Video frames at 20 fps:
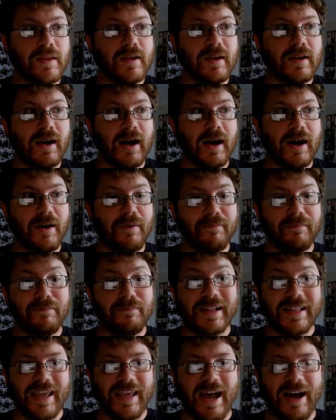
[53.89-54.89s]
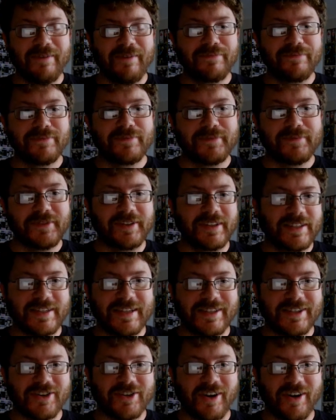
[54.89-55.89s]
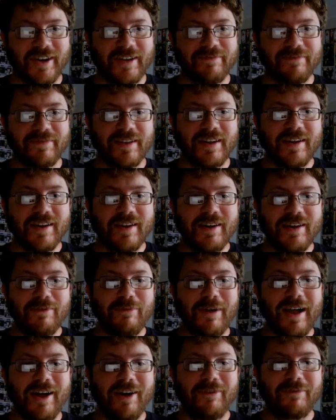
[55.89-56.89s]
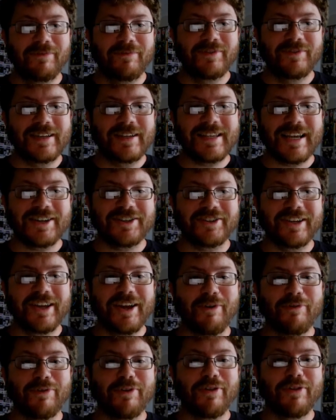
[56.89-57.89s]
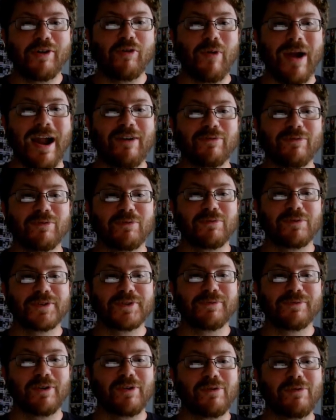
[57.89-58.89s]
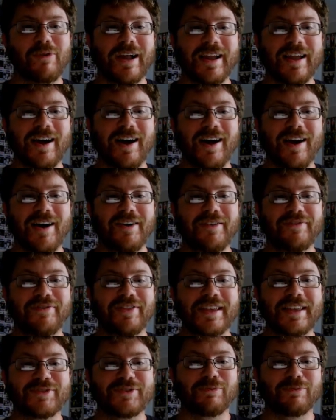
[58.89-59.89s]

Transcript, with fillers: Um, but yeah, so let's get started. Well, let's actually go through the ground rules real quick of this